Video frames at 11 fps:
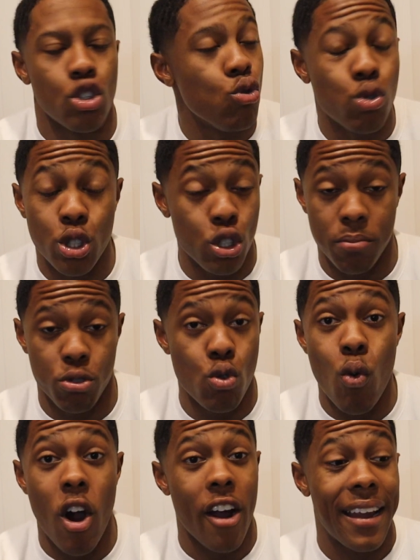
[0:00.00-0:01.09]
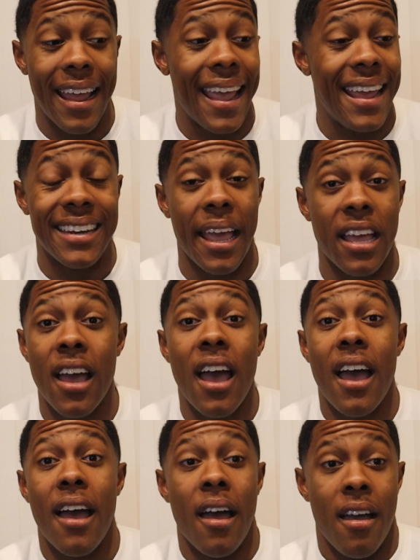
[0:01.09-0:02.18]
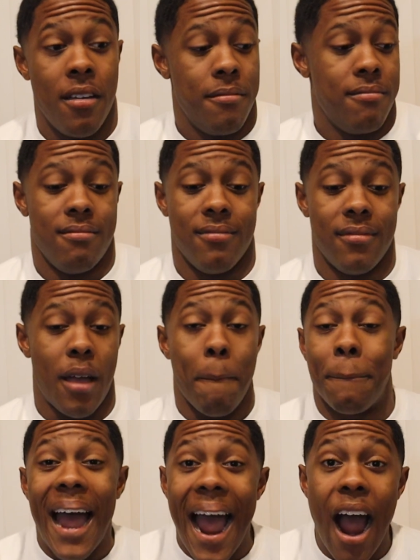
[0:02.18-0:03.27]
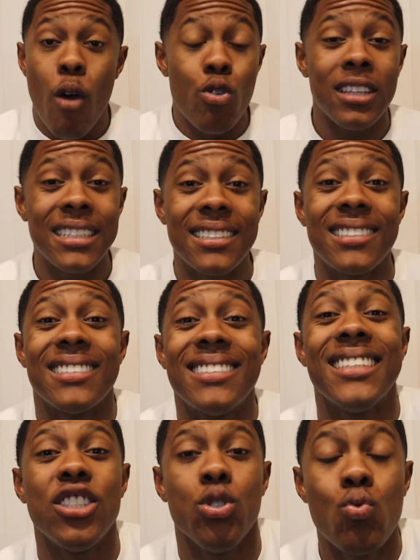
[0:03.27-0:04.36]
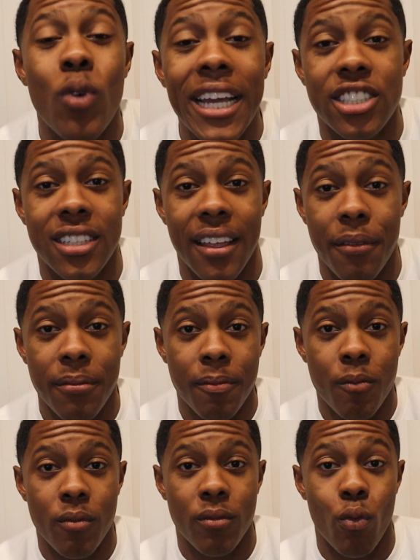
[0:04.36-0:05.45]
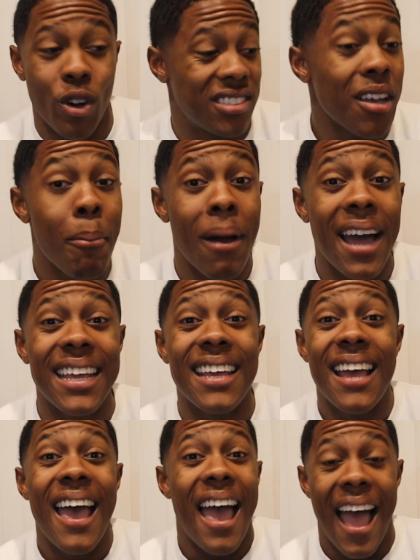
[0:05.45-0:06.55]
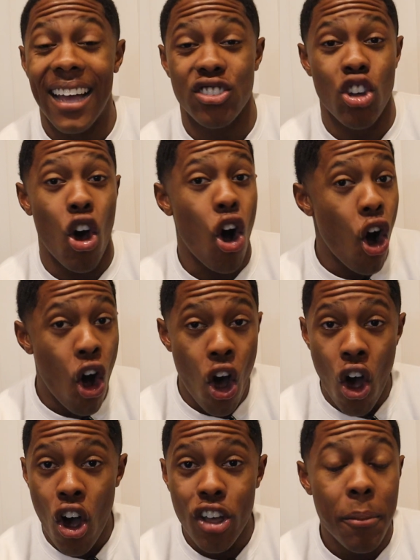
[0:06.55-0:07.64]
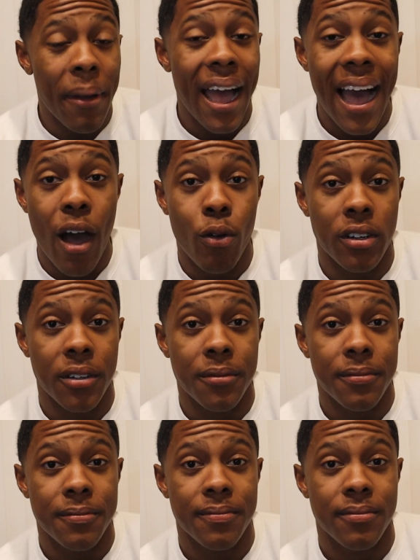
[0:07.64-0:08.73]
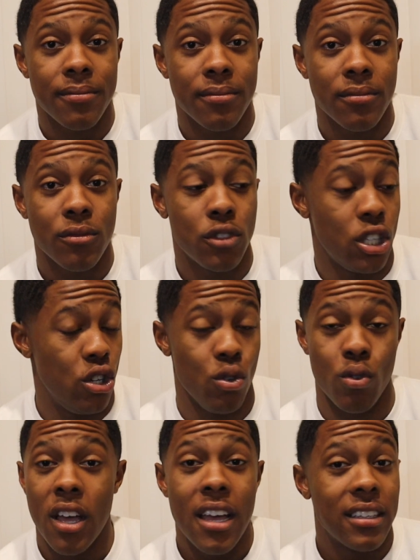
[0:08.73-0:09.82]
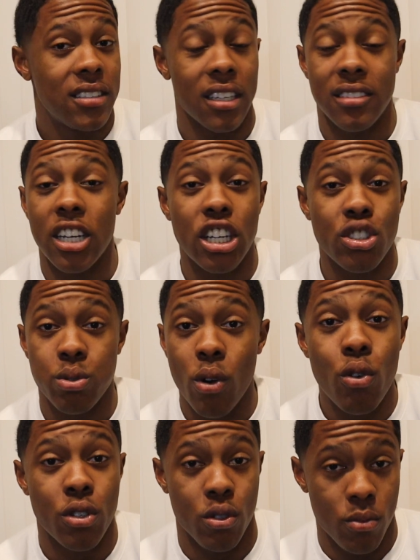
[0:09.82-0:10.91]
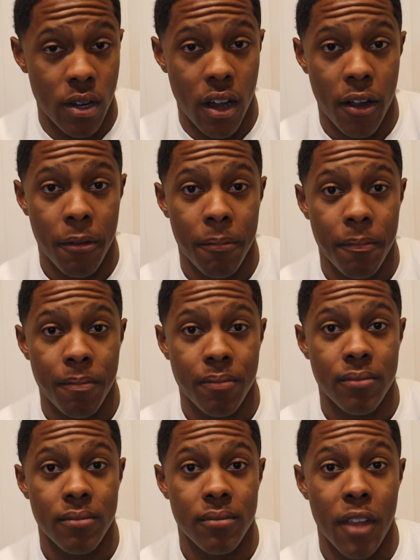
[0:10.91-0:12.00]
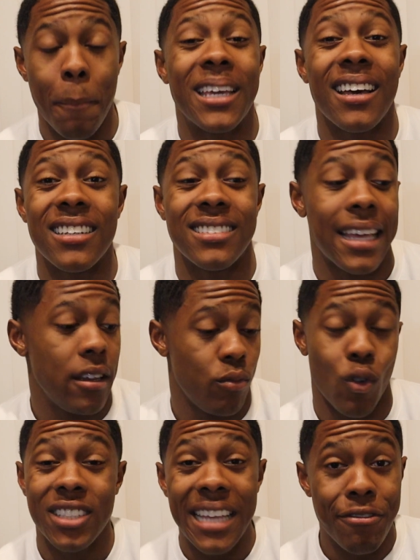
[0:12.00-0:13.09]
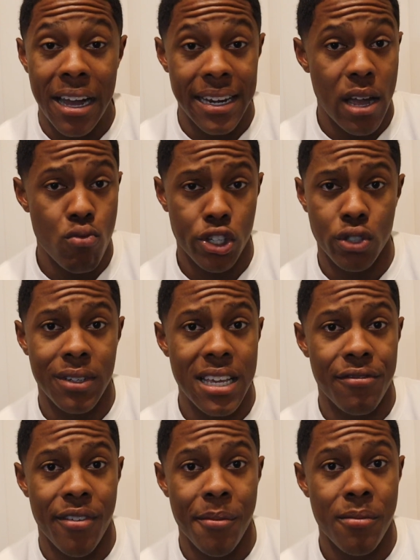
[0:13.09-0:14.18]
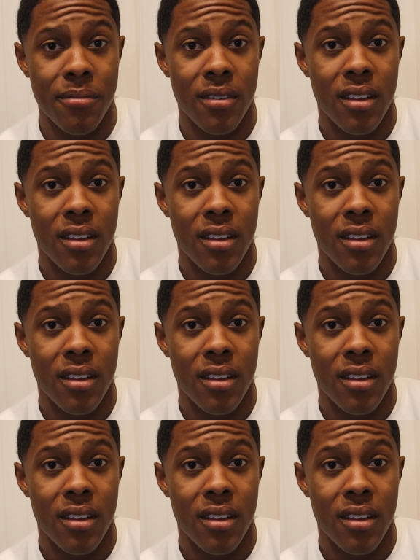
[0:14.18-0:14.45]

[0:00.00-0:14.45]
You you are in a powerless situation where somebody has all the power to do to, to control you, dog. Because they once they find out what you need from them,